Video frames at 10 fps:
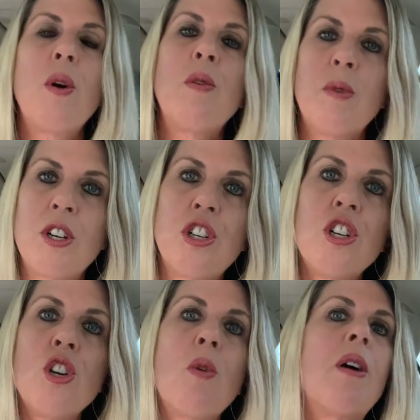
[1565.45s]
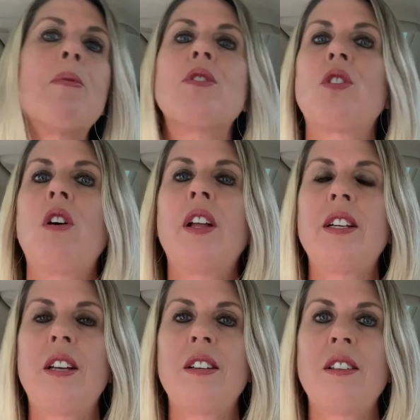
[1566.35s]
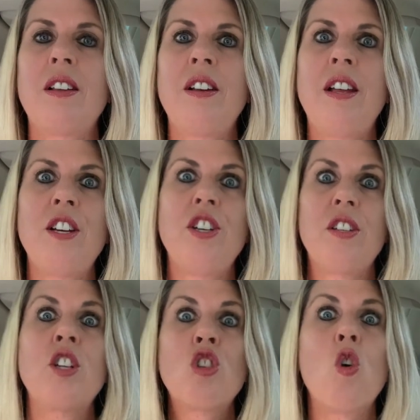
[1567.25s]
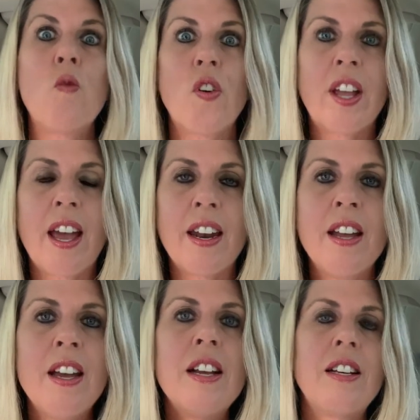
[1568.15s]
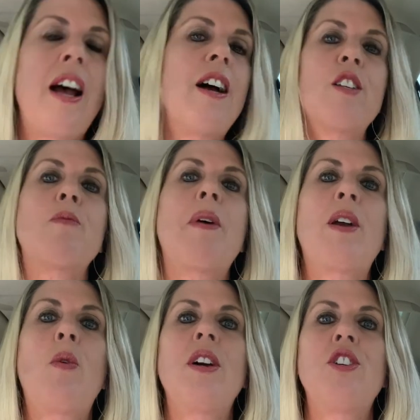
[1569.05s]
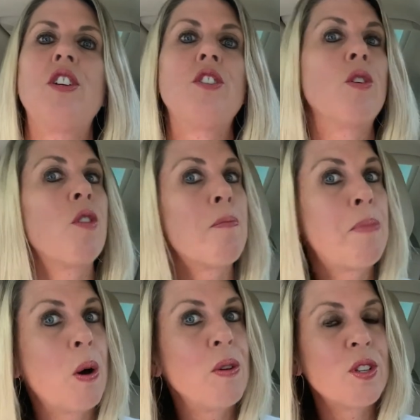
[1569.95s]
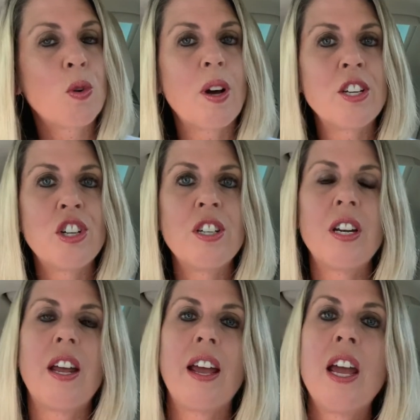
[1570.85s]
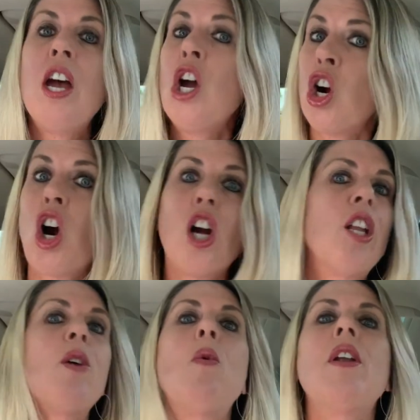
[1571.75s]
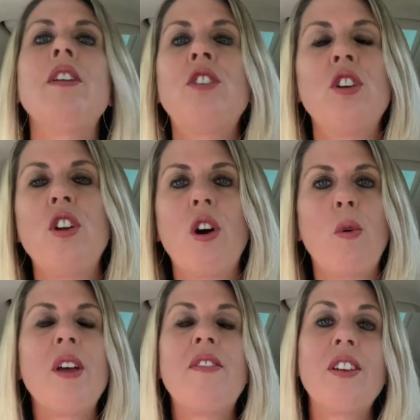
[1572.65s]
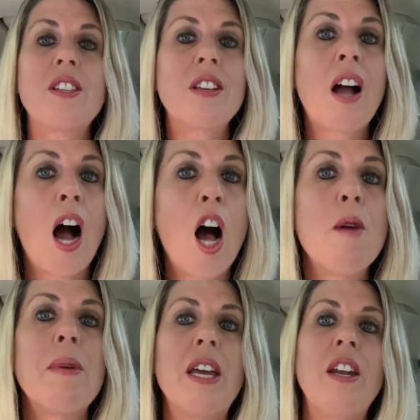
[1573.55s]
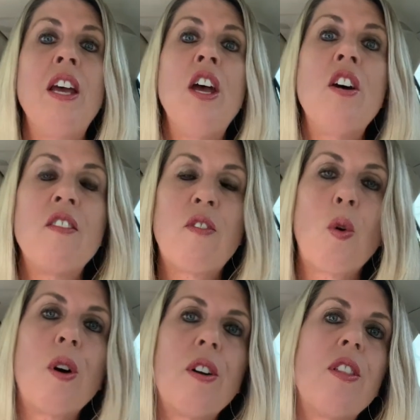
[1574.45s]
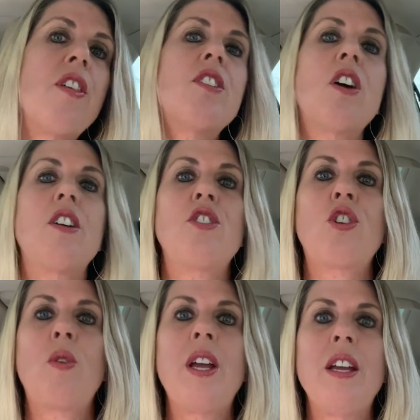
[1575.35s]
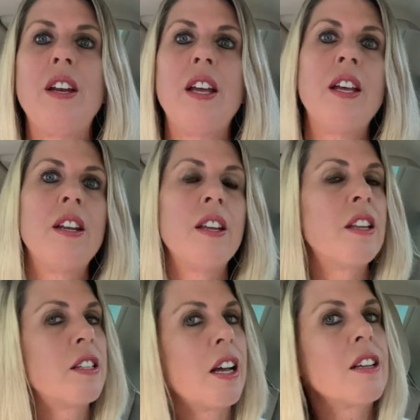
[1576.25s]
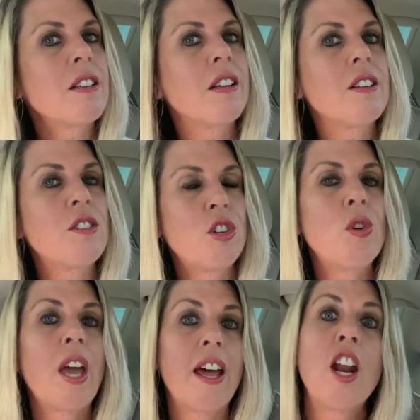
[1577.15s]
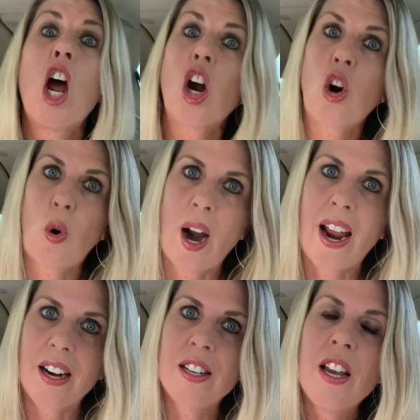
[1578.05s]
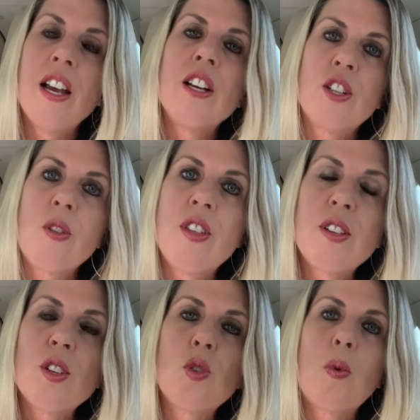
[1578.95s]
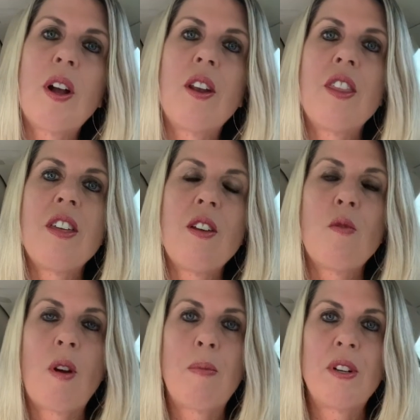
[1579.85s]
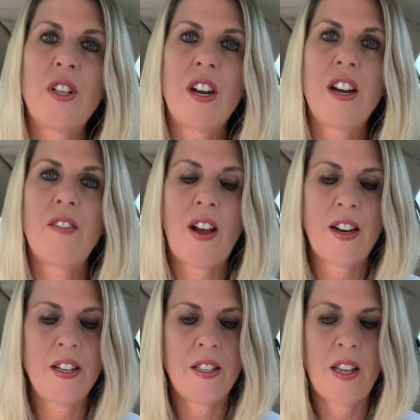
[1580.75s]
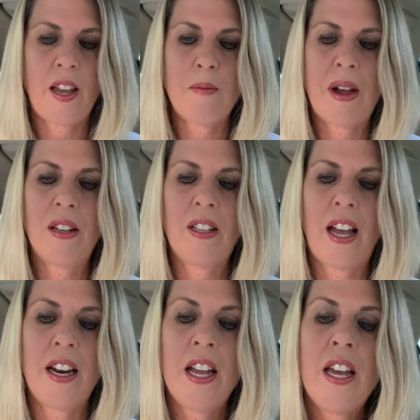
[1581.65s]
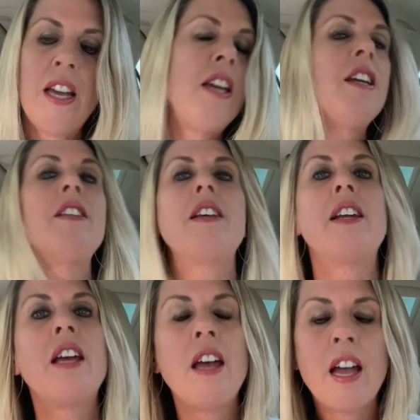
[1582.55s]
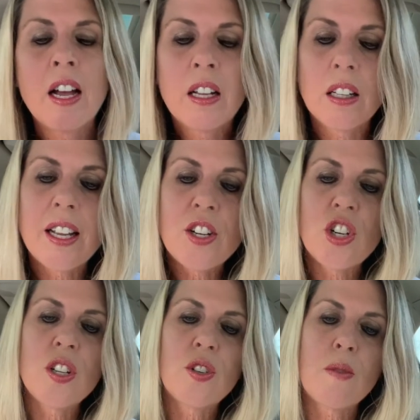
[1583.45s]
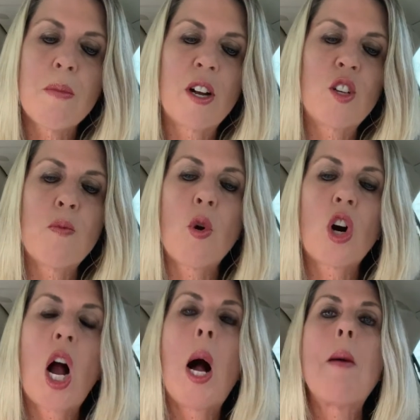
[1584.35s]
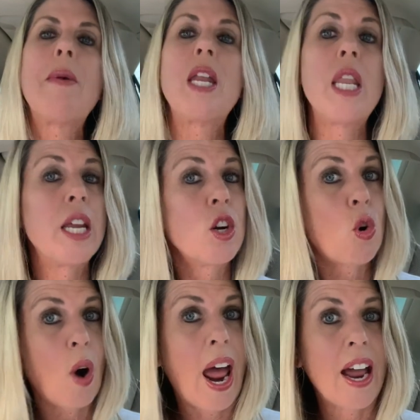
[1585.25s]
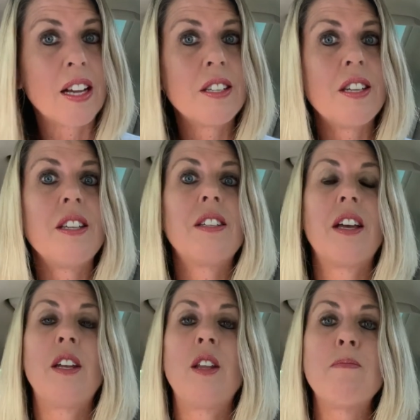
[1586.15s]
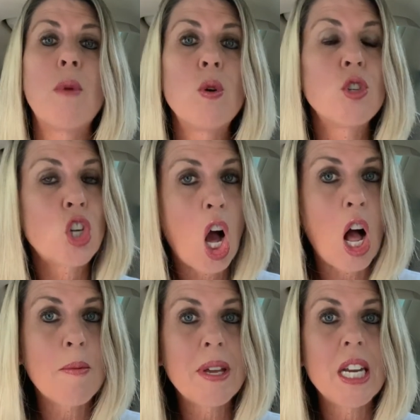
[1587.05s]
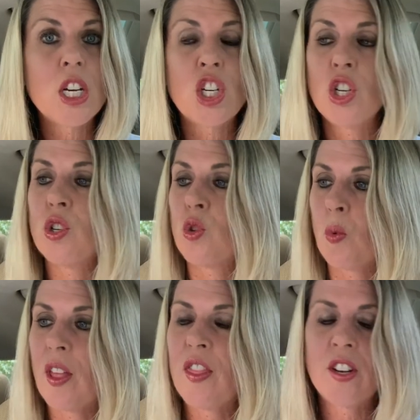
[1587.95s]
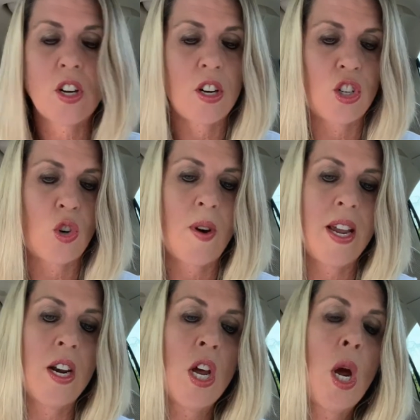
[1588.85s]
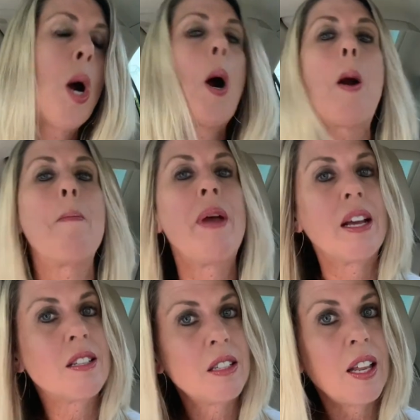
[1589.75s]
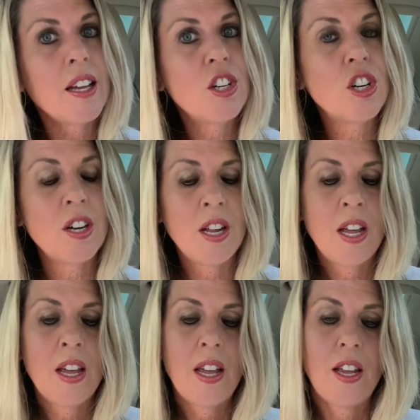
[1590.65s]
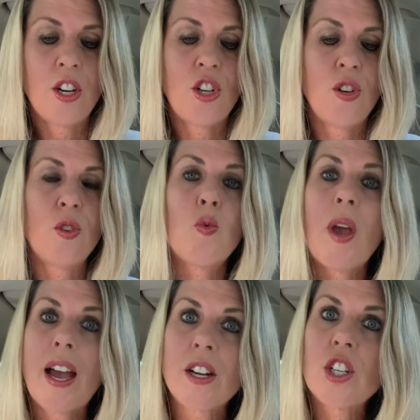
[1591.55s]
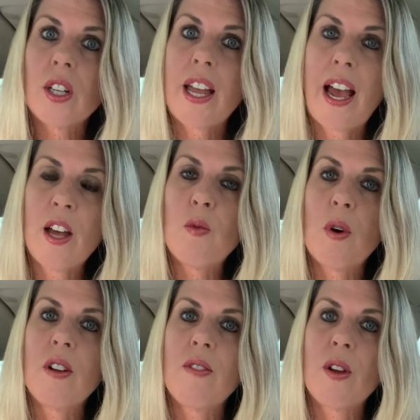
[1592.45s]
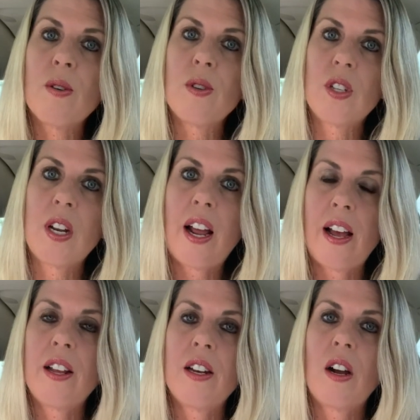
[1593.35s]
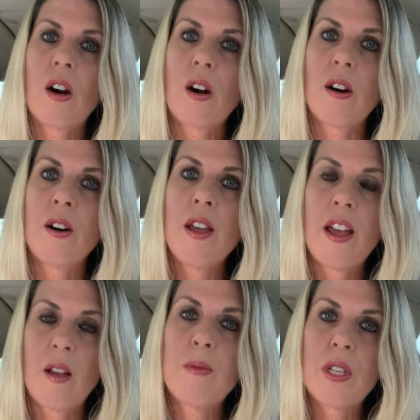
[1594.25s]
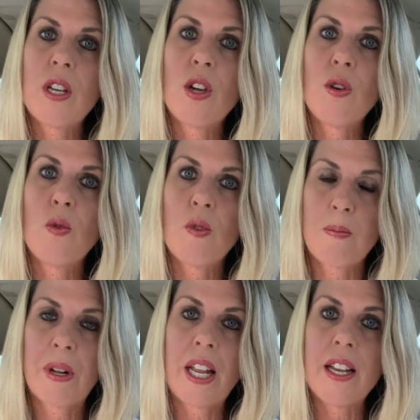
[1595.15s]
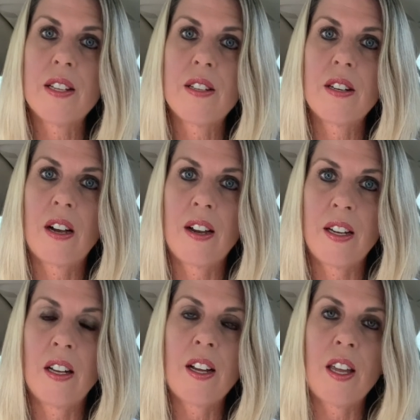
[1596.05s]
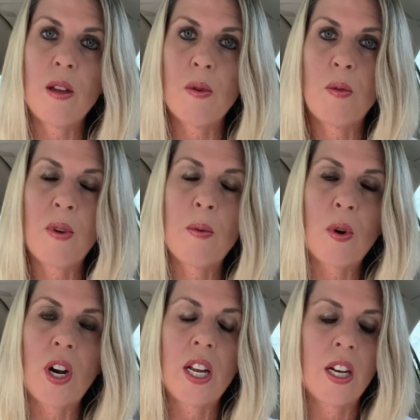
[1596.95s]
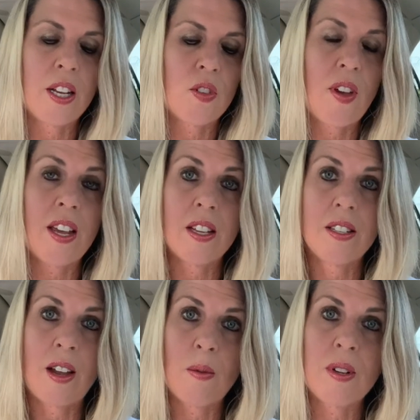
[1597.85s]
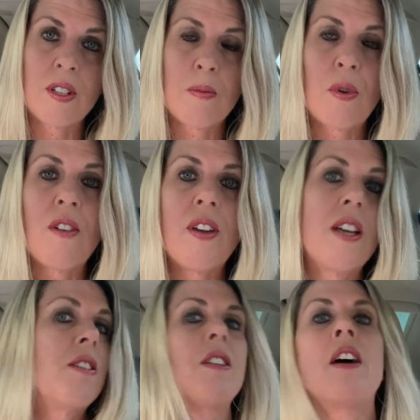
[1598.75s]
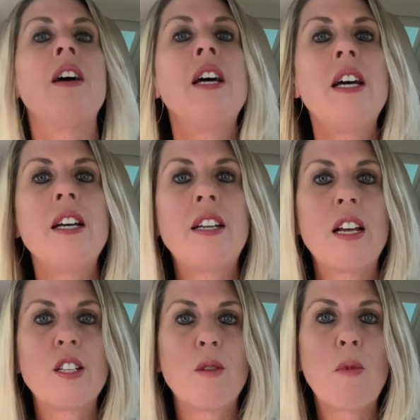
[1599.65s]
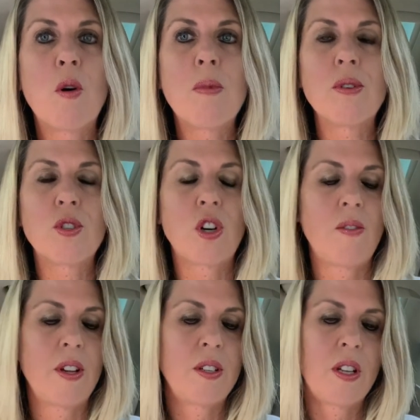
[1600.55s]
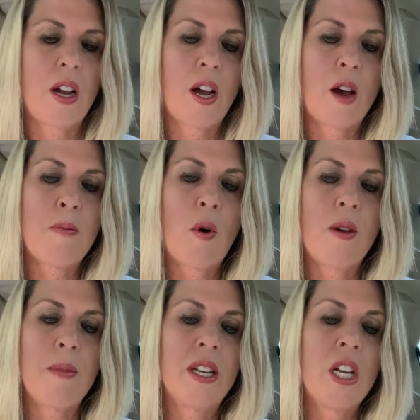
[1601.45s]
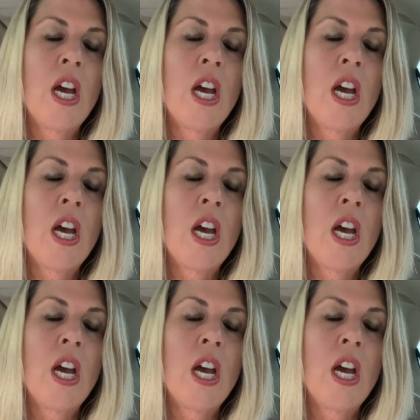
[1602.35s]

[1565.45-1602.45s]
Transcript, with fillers: And when she knew I was calling Tesla today, she's like, don't forget to ask my question. So, the bonus question today Carly wanted to know if it's common for the touchscreen in the Teslas to get cracked. So, this is what the representative had to say about that. He said glitches are much more common than cracks. He said the most common issues with the touchscreen are pixelation issues. We actually had one of those and had our MCU replaced uh, in Lucky when we were in Las Vegas. That was a previous uh, Tesla mobile service uh, appointment.